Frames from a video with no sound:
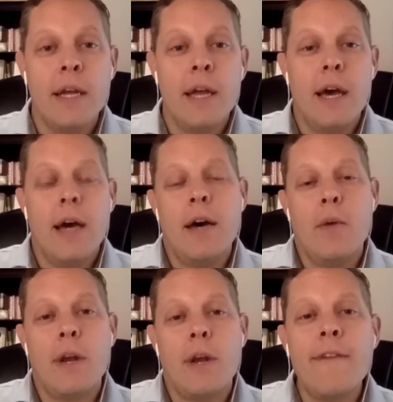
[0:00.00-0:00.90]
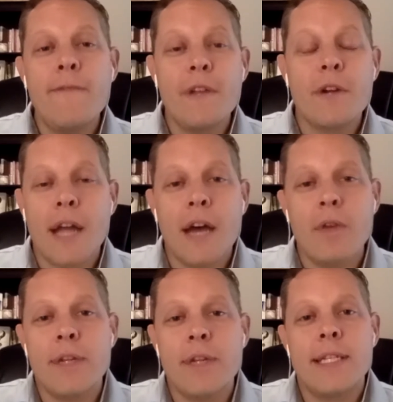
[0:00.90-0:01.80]
Uh, what I've figured out
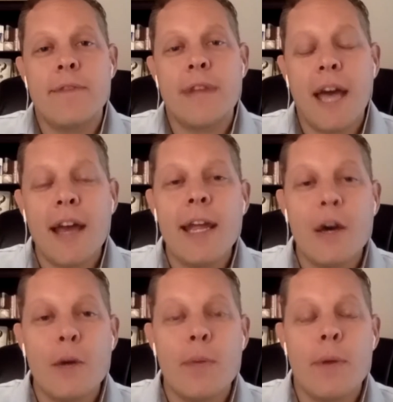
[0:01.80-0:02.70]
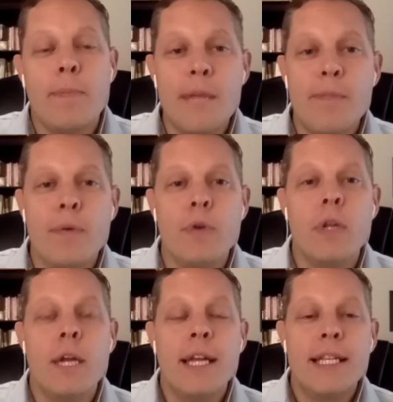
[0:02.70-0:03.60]
is I've got to help people
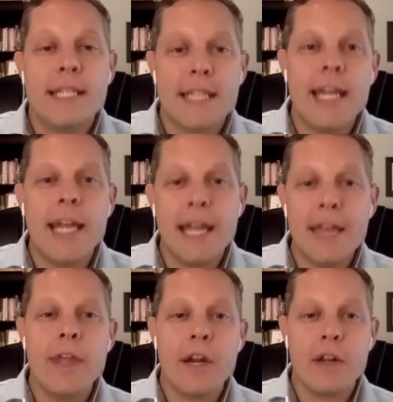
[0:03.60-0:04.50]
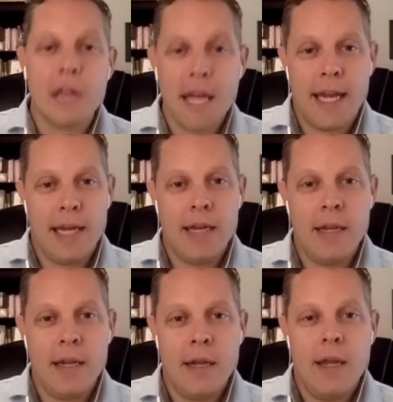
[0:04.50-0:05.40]
stay in their lane.
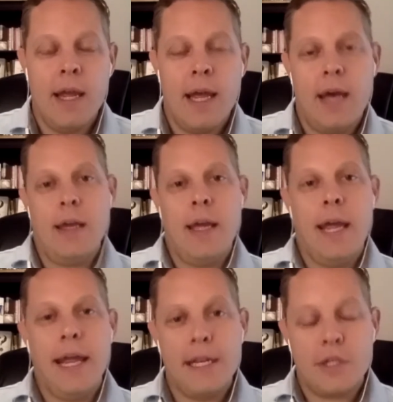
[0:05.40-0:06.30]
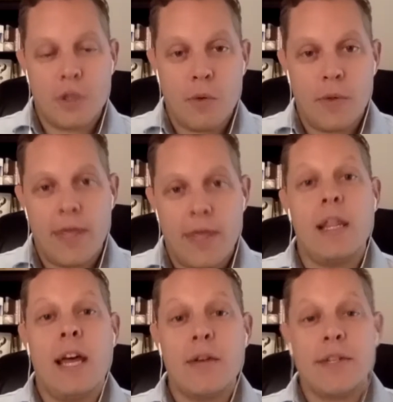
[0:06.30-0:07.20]
And so that
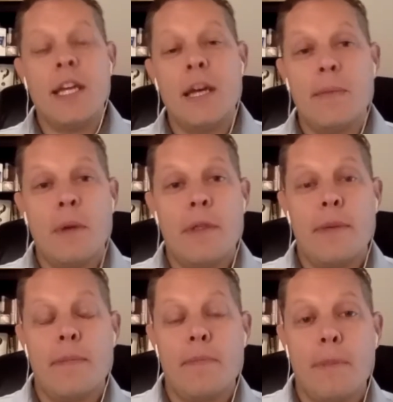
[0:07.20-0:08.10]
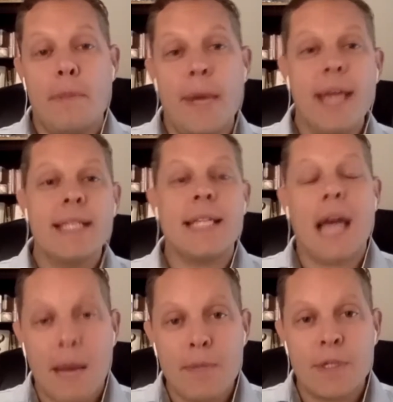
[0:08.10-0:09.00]
allows them the, the best
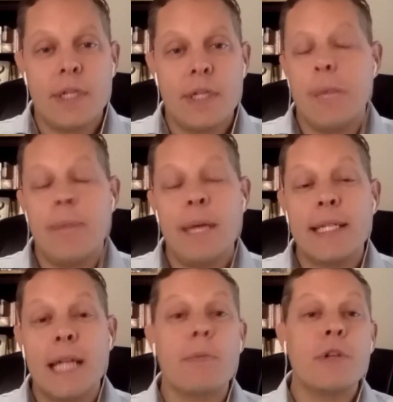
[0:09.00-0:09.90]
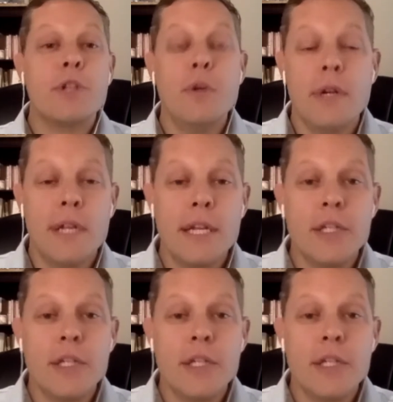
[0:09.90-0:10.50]
option, the best opportunity to